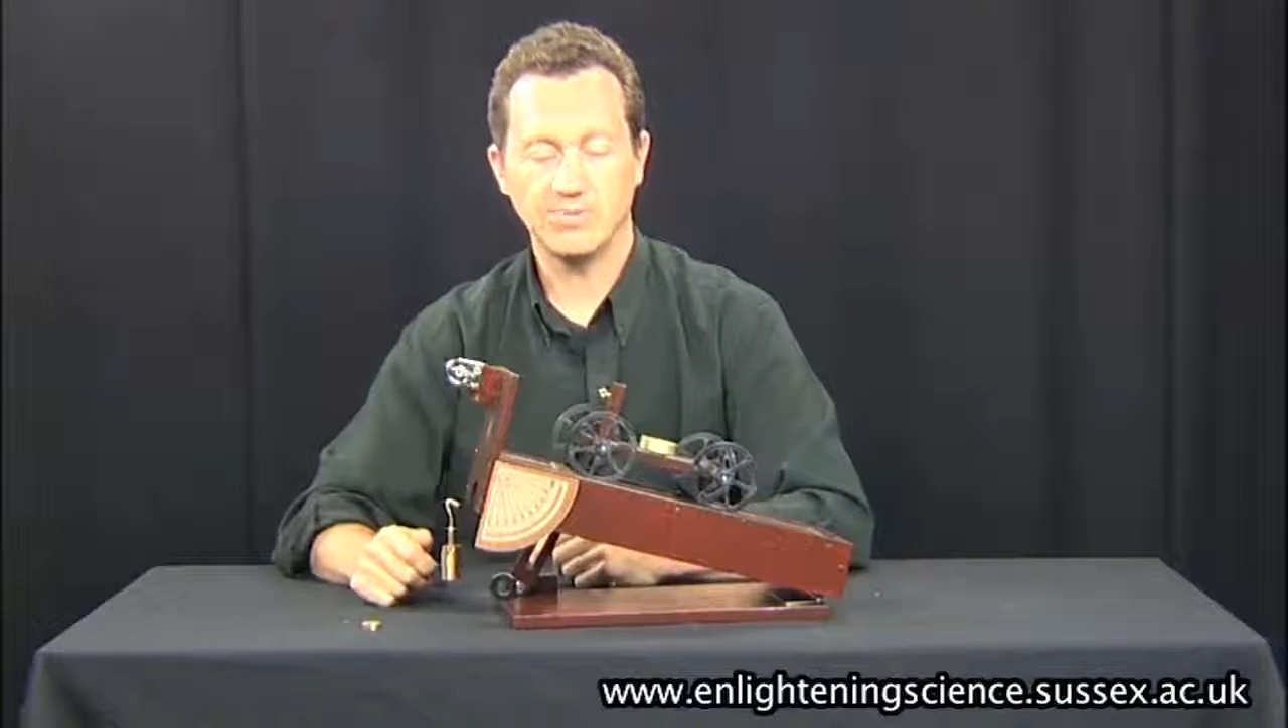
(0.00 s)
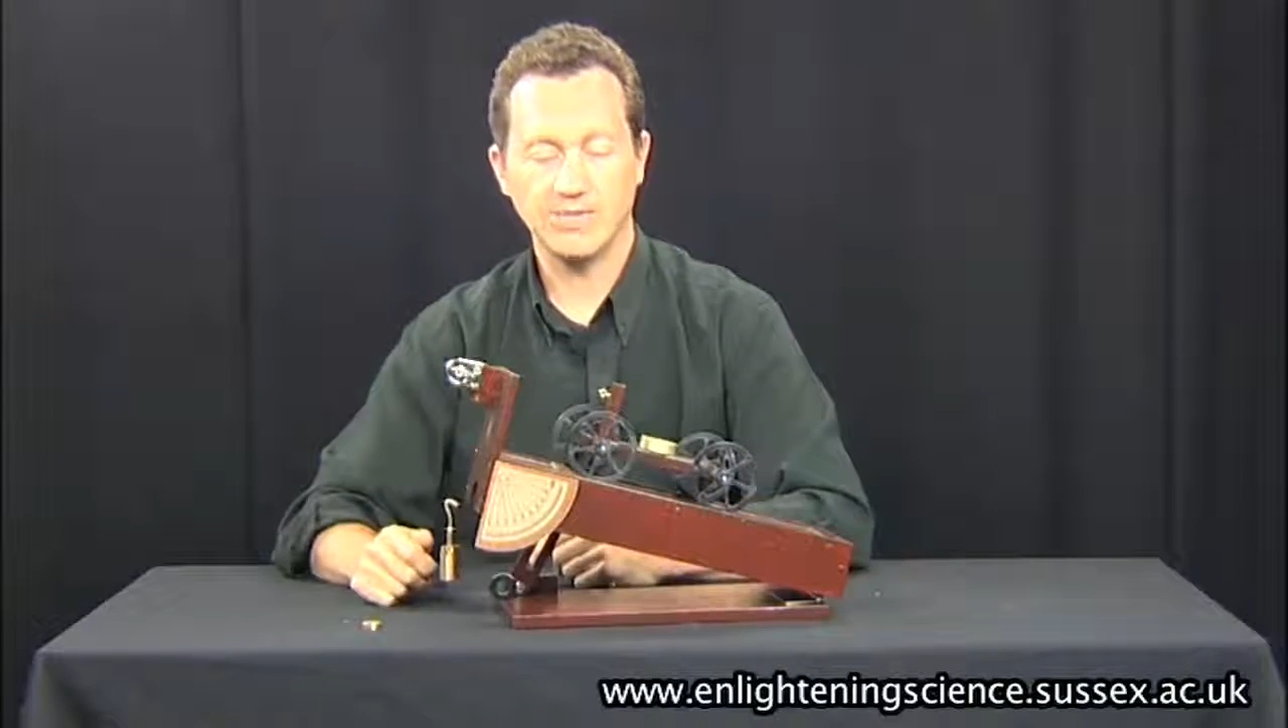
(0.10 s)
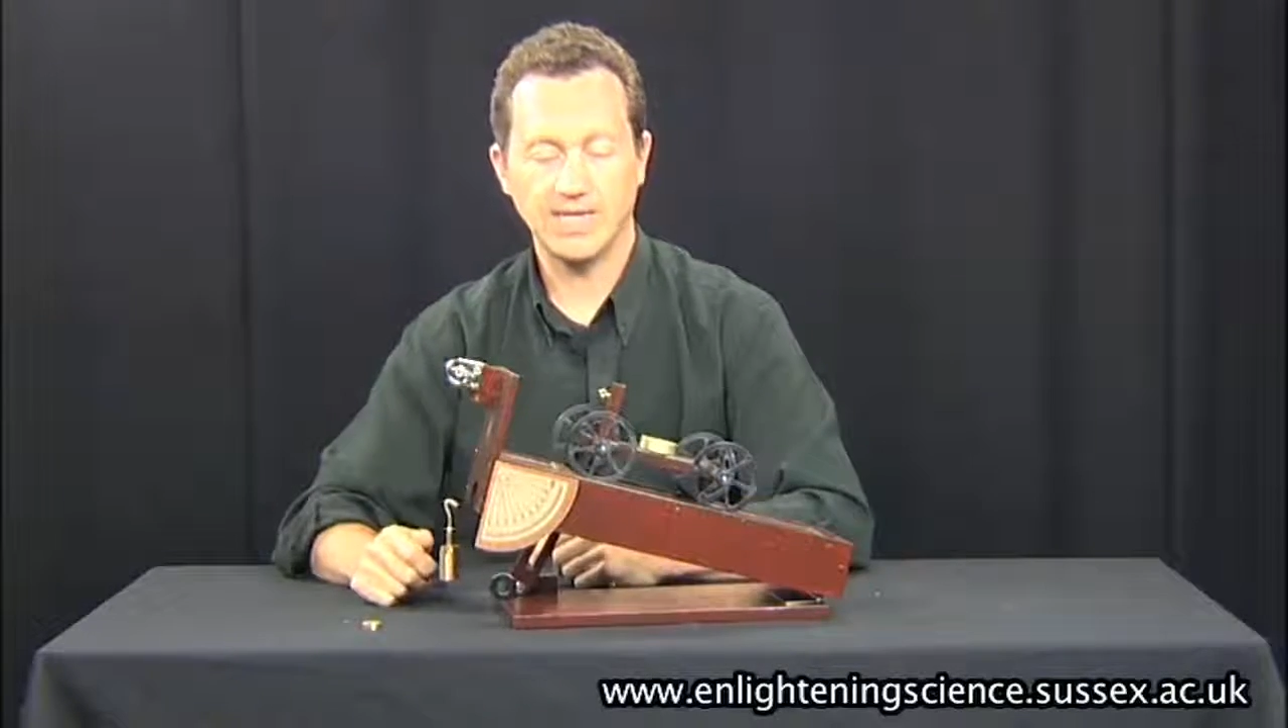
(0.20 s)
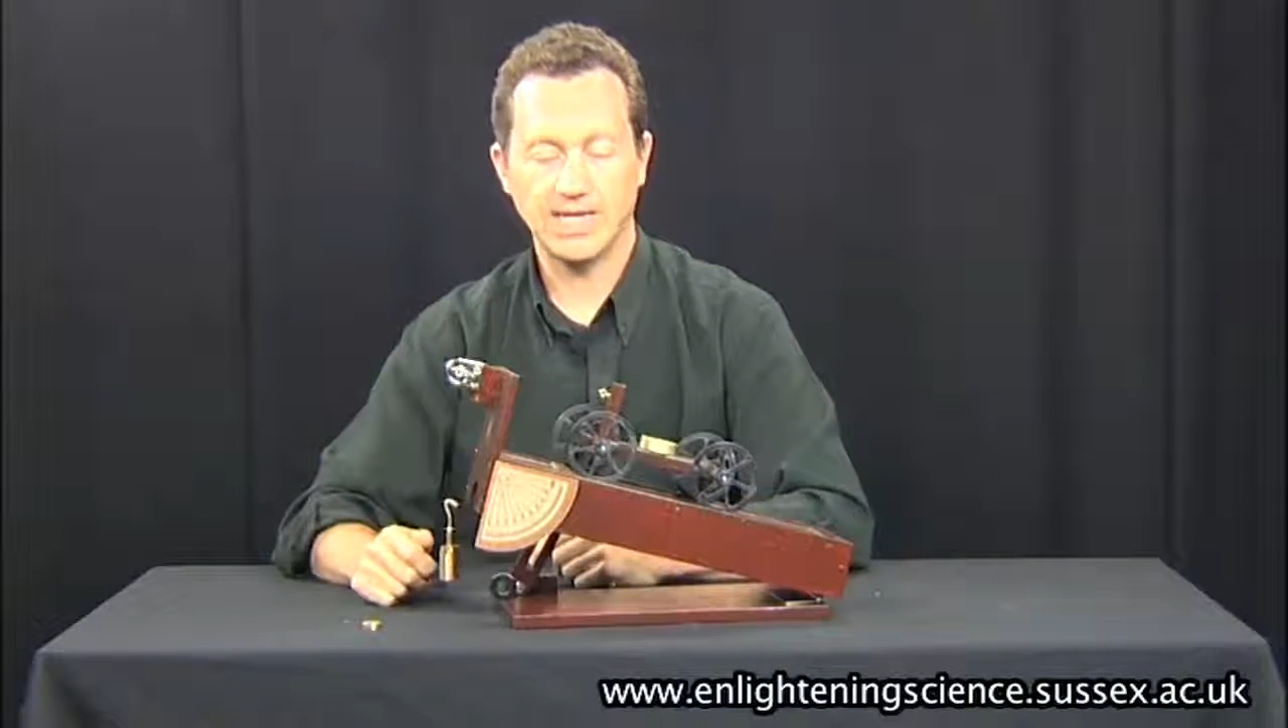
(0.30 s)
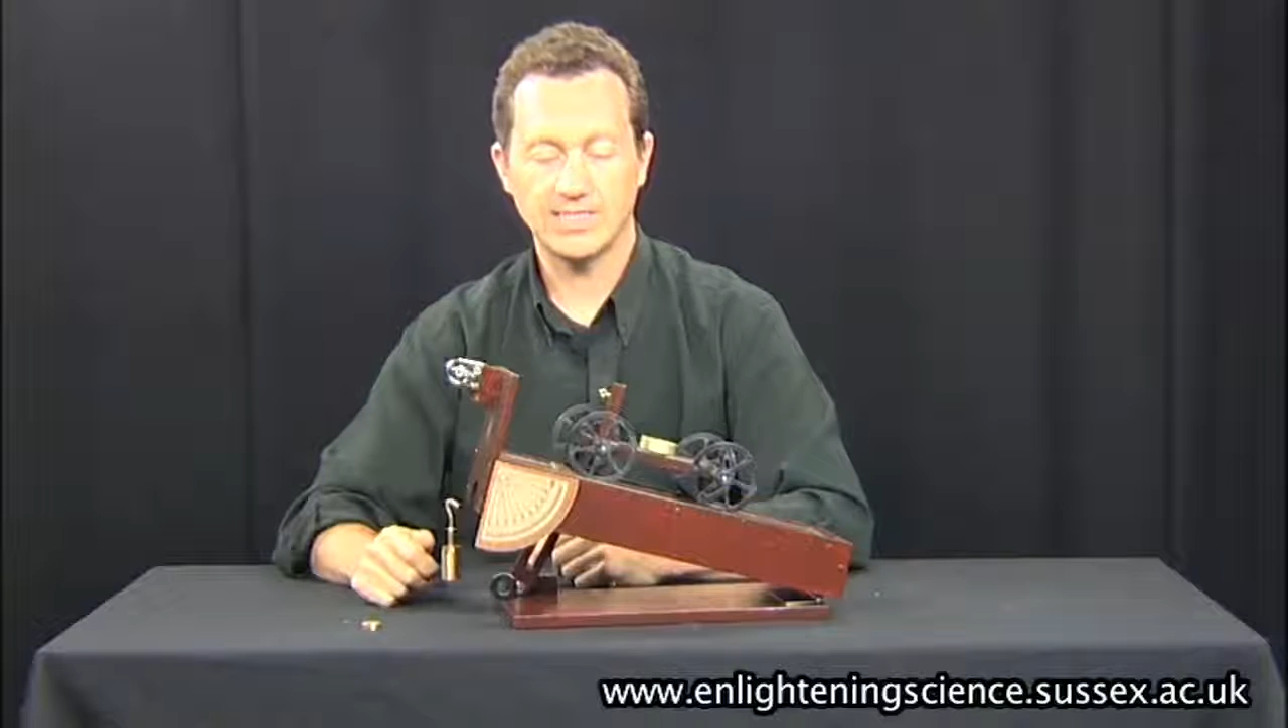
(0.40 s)

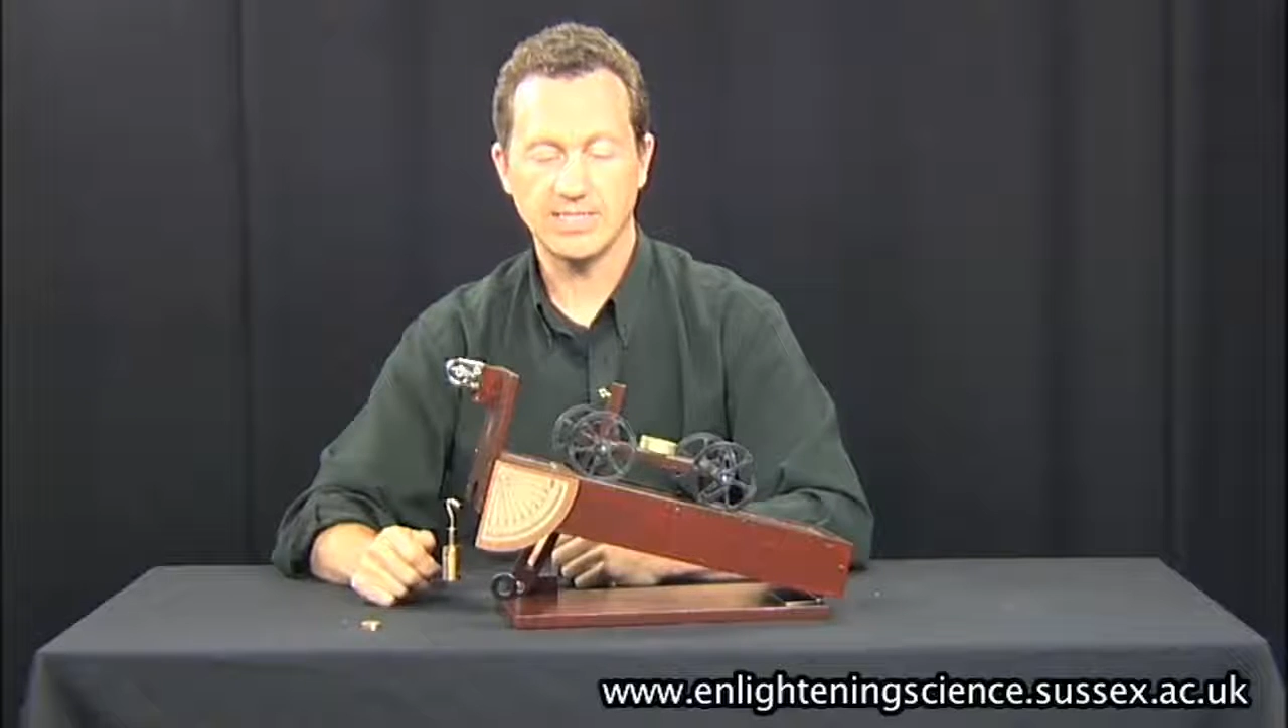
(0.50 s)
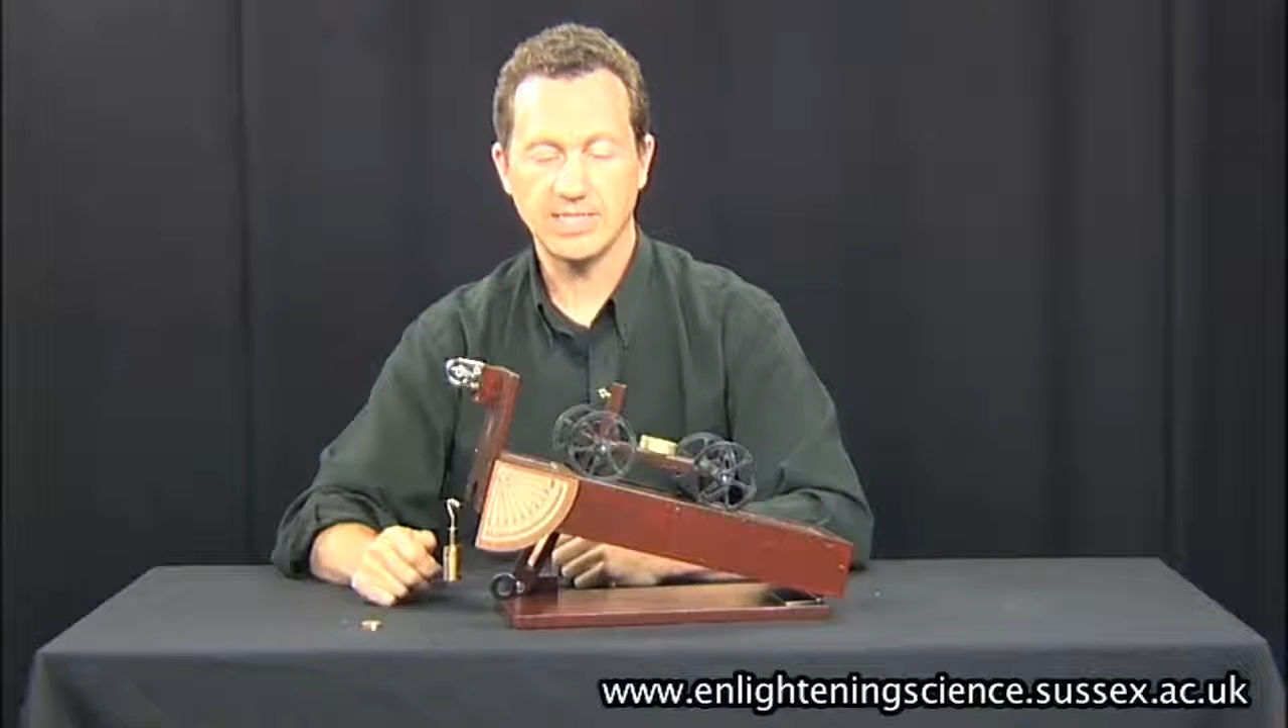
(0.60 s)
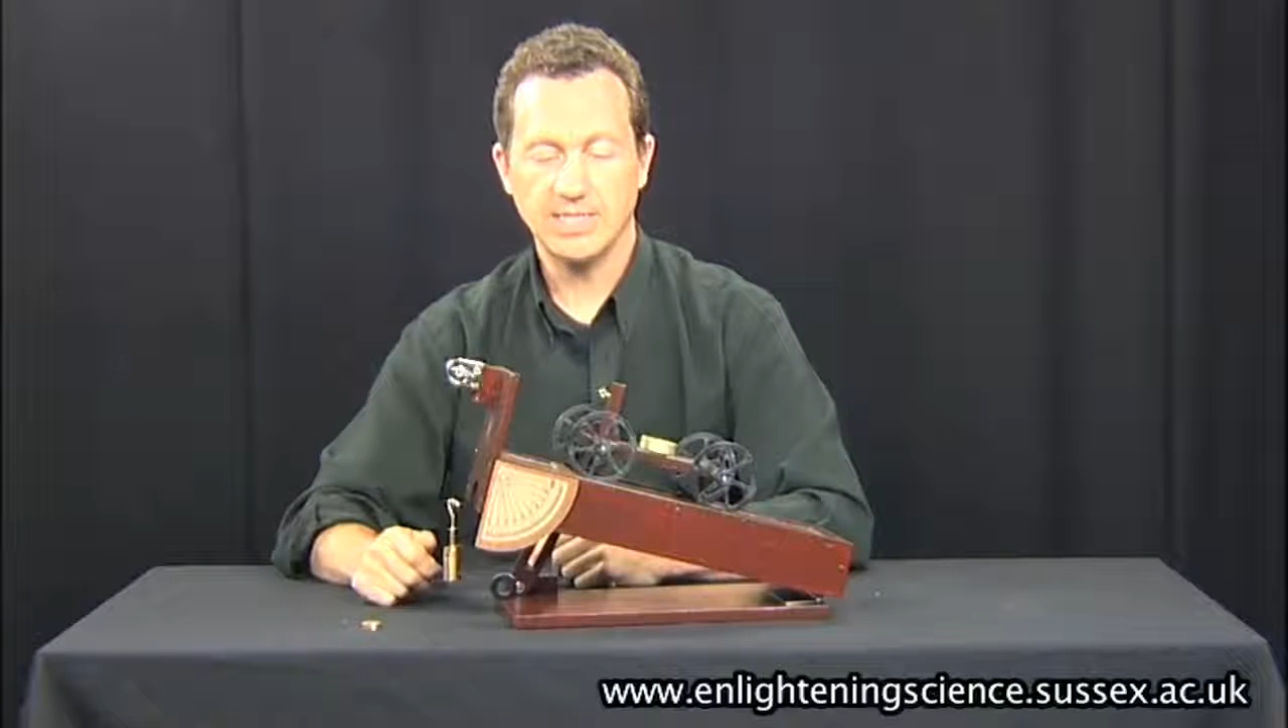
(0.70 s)
with that.